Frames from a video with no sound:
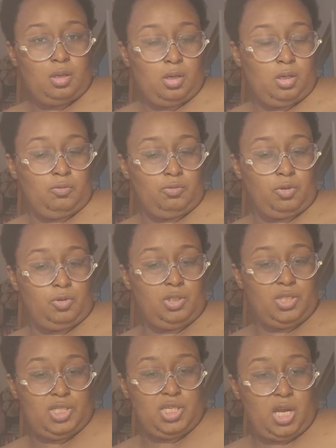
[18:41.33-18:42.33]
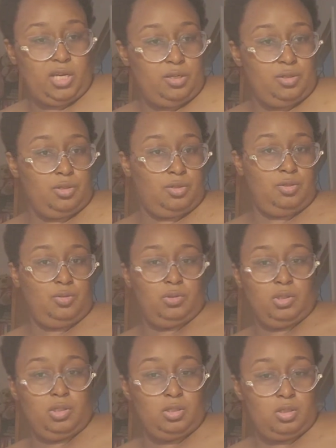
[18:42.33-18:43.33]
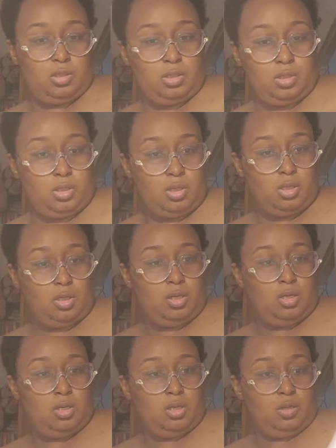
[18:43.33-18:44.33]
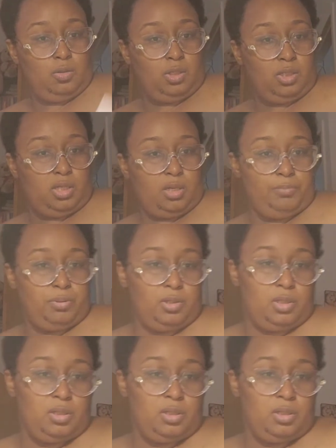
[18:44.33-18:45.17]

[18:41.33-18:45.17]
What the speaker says: I wrote a giant to-do list. Where did I put